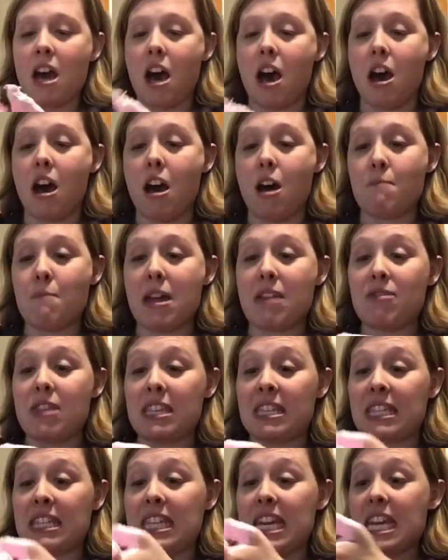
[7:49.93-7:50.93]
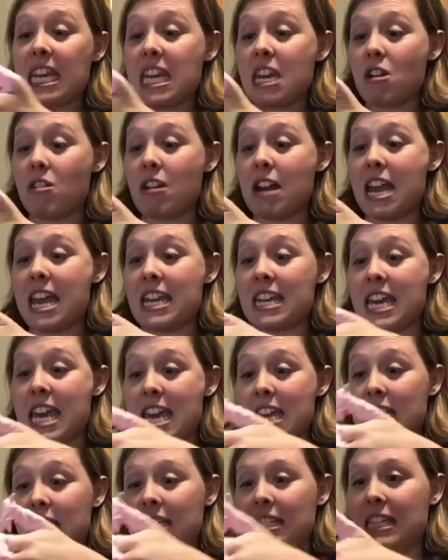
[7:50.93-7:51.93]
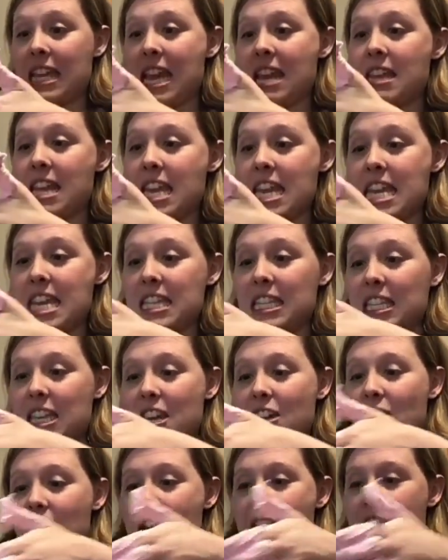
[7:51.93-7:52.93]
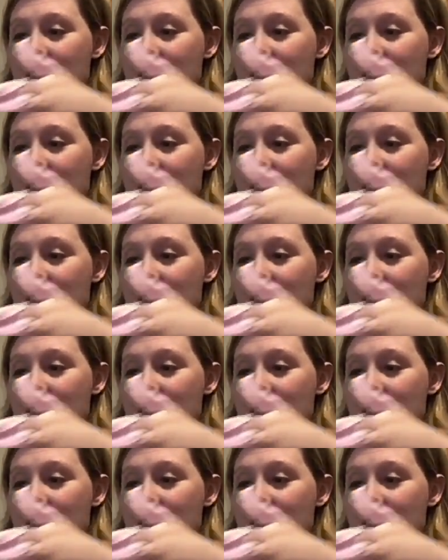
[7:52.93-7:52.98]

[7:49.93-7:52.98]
the stickier it gets and the easier